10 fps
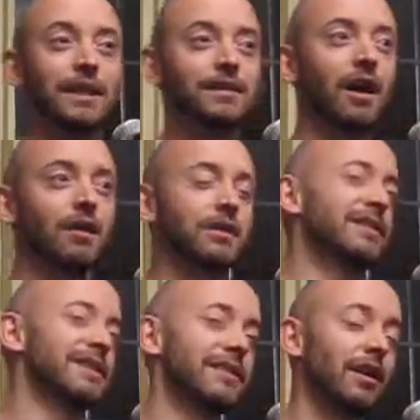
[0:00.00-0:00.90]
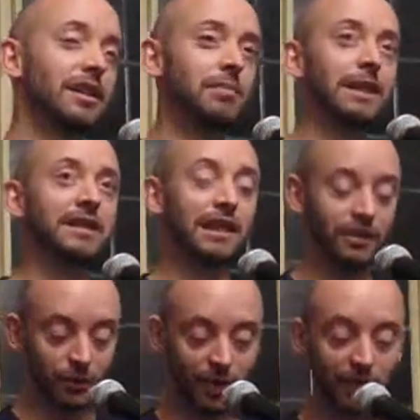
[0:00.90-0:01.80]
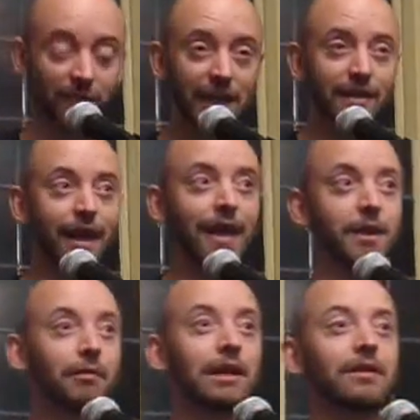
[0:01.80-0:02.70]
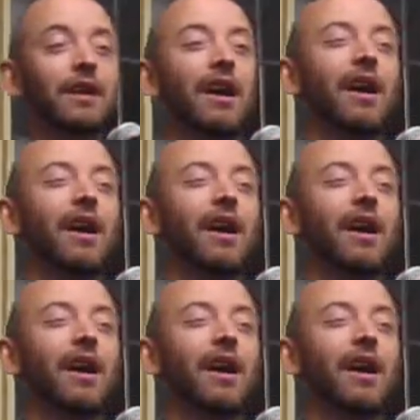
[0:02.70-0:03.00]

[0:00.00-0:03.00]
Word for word: It's hard because it's hard to be chilled with your feet getting grilled.